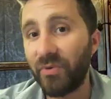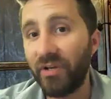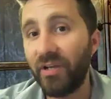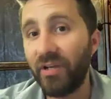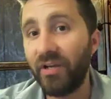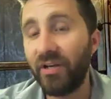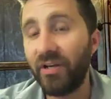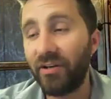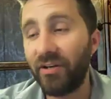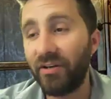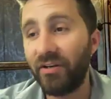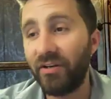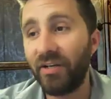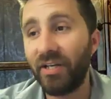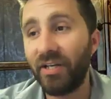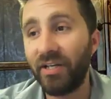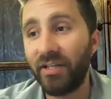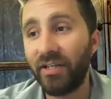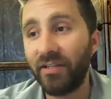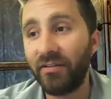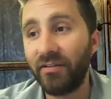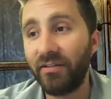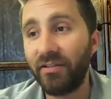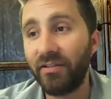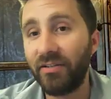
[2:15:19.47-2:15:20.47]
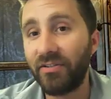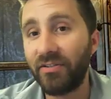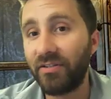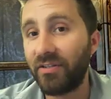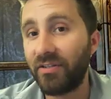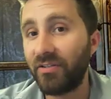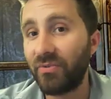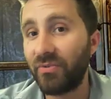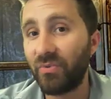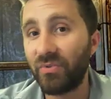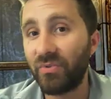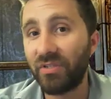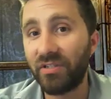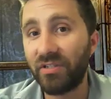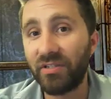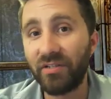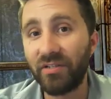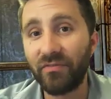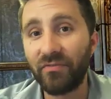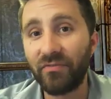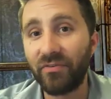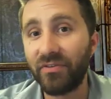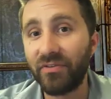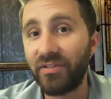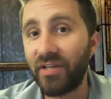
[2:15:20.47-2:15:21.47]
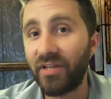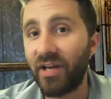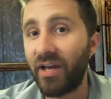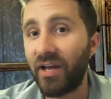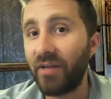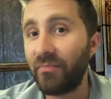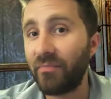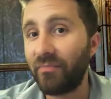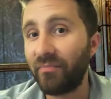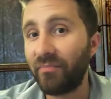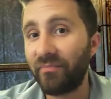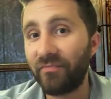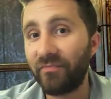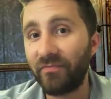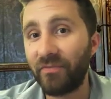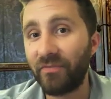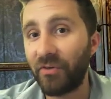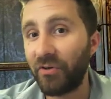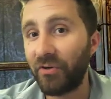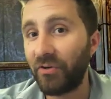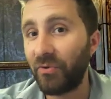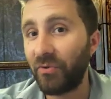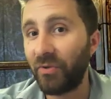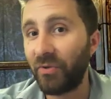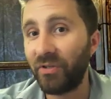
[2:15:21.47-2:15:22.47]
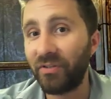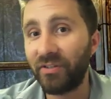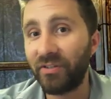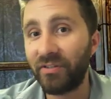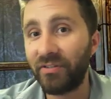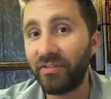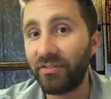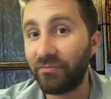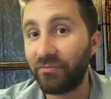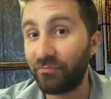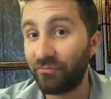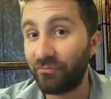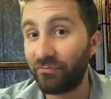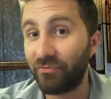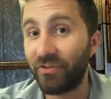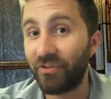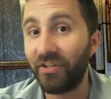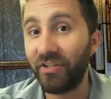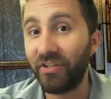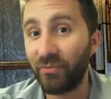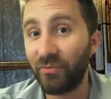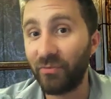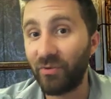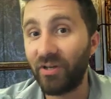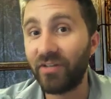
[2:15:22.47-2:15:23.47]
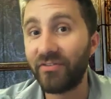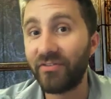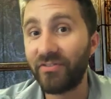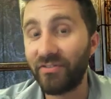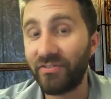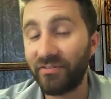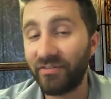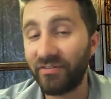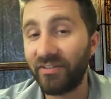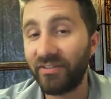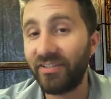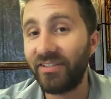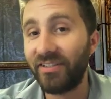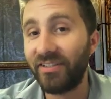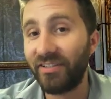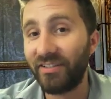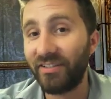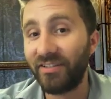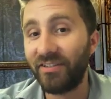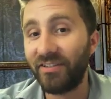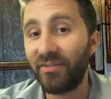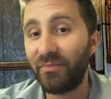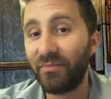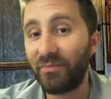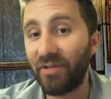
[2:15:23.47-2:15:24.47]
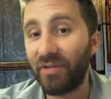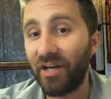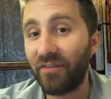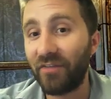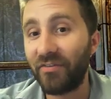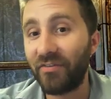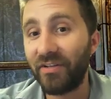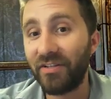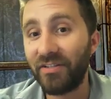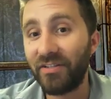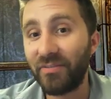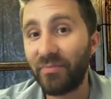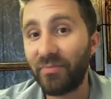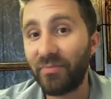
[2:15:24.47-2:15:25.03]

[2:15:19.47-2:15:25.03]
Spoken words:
here, and this was a different time for New England. It really was. Providence.